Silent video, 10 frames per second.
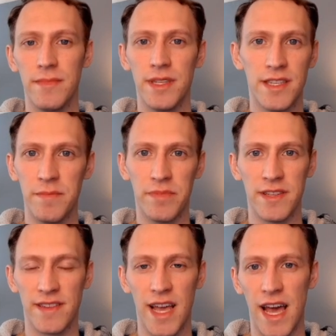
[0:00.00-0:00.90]
Simple
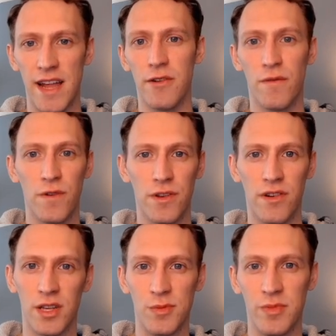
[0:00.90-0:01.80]
as that. No further
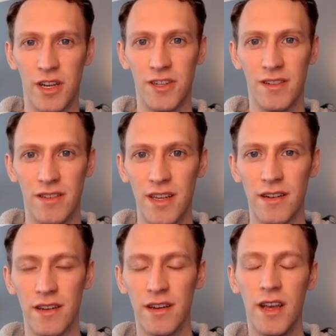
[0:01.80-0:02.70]
explanation
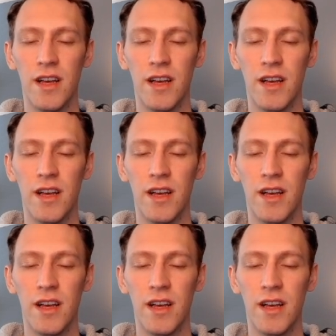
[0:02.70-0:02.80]
needed.